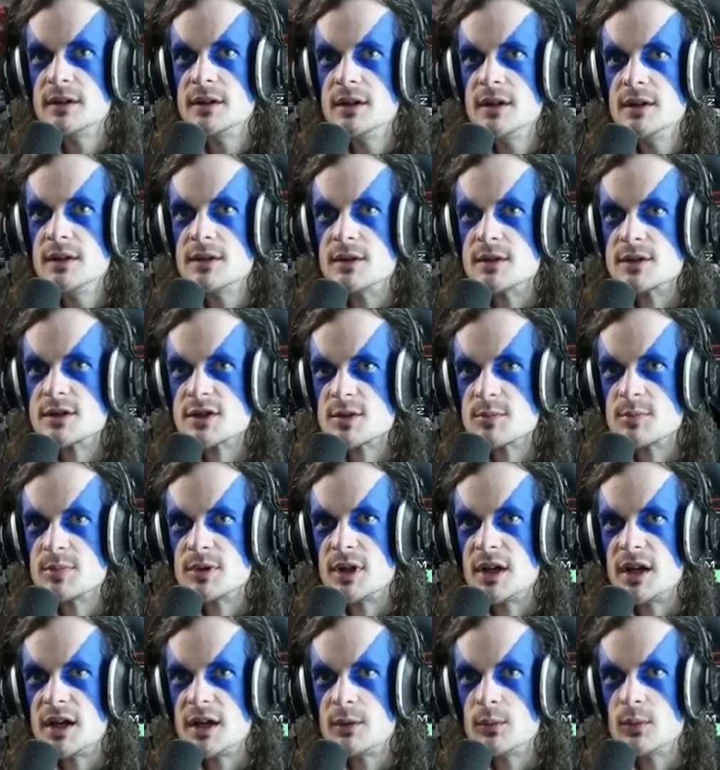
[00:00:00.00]
The
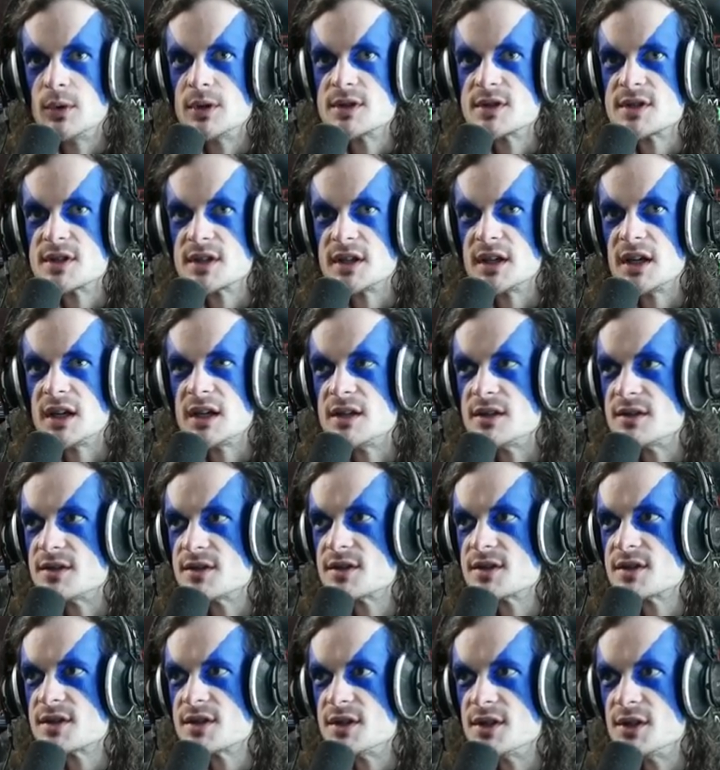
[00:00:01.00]
supply, once again, is
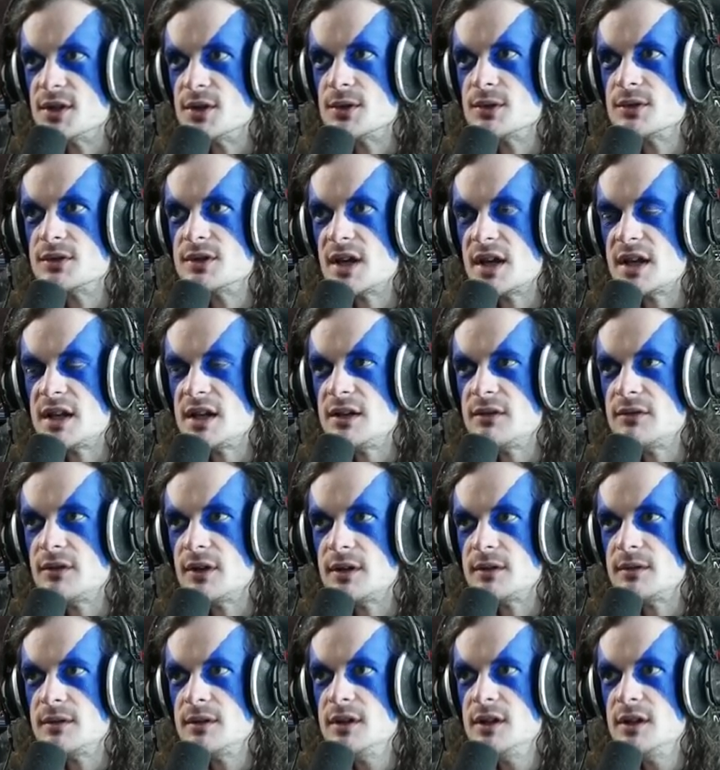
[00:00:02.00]
still dead even.